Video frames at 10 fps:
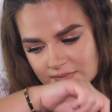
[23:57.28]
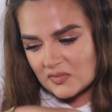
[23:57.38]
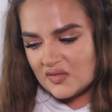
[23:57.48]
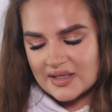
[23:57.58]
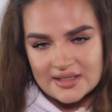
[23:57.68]

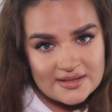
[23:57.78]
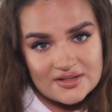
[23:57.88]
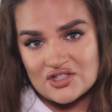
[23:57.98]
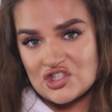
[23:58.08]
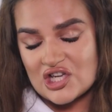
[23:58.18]
This
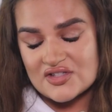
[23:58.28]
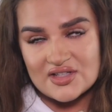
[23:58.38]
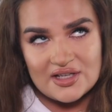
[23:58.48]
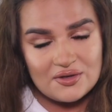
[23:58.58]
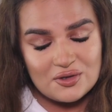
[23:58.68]
is
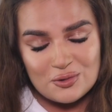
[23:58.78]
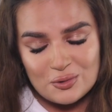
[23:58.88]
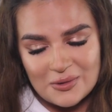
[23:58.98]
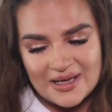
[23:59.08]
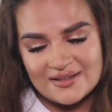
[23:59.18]
just
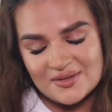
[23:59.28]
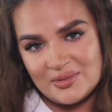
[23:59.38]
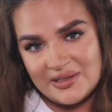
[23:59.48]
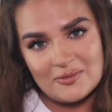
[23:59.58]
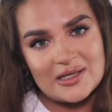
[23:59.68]

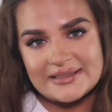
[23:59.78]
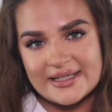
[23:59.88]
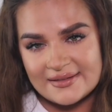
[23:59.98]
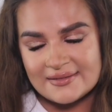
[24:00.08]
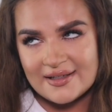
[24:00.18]
incredibly well
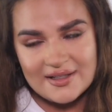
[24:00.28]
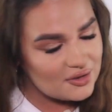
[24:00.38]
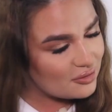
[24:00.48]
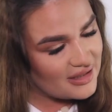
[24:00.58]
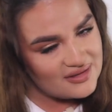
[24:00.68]
done,
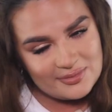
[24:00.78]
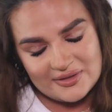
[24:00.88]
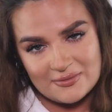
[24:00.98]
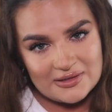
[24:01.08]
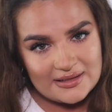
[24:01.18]

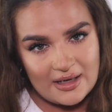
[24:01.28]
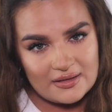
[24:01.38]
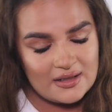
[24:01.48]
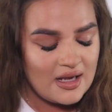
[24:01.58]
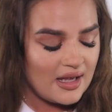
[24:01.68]
incredibly well
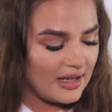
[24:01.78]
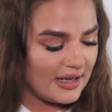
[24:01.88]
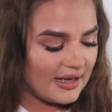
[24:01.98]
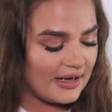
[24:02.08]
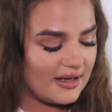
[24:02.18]
done.
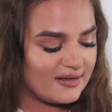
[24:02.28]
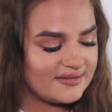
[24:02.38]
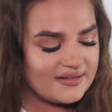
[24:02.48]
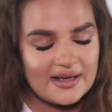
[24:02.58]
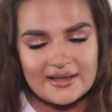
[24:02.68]

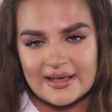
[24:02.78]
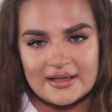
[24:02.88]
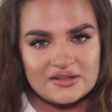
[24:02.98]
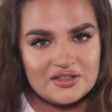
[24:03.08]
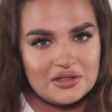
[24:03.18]
And
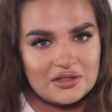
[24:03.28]
again,